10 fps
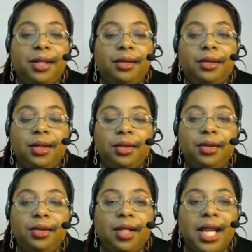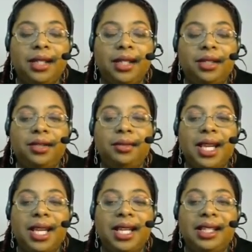So Google
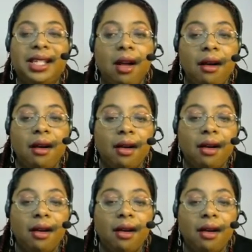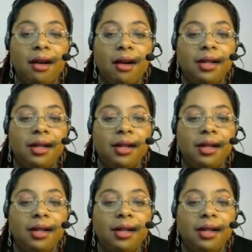Classroom is an awesome,